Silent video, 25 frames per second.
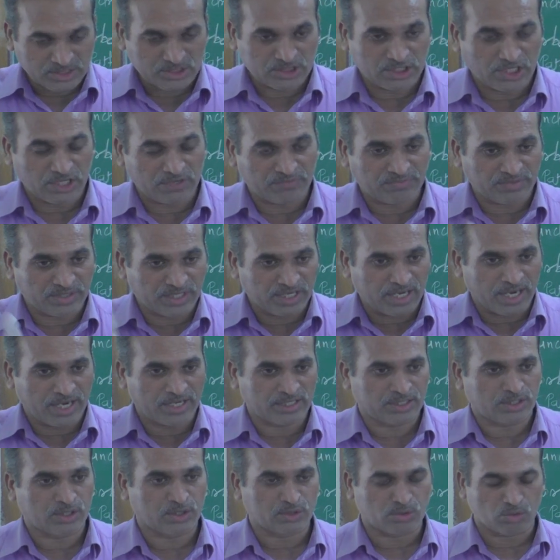
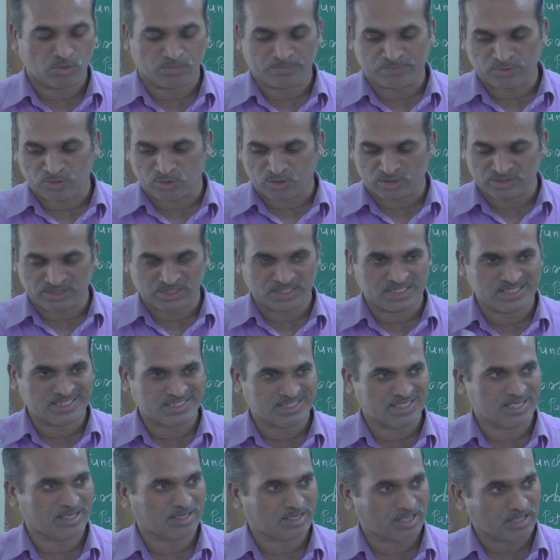definite topology is
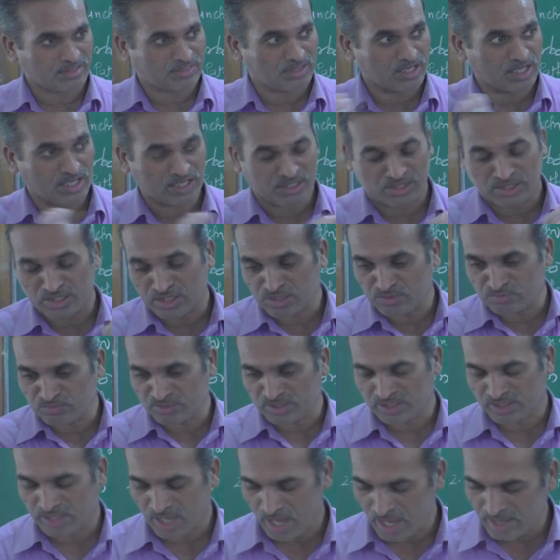there, and then
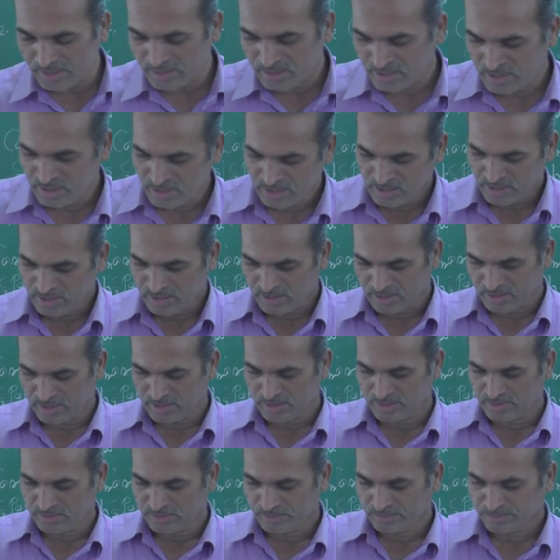we can
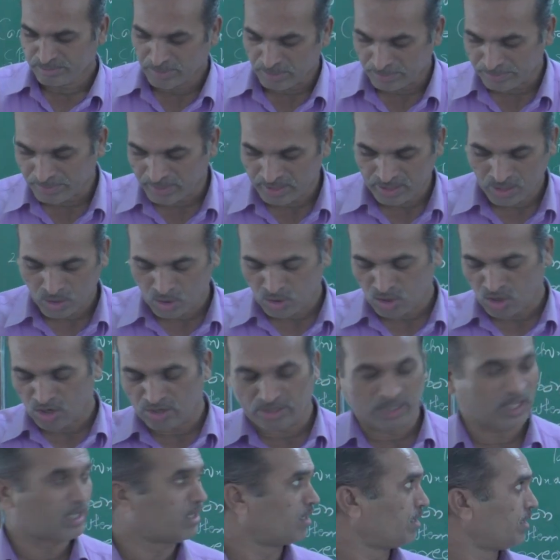prepare
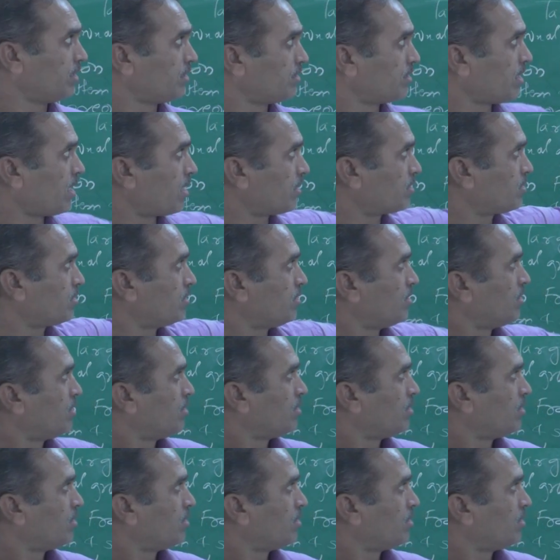accordingly that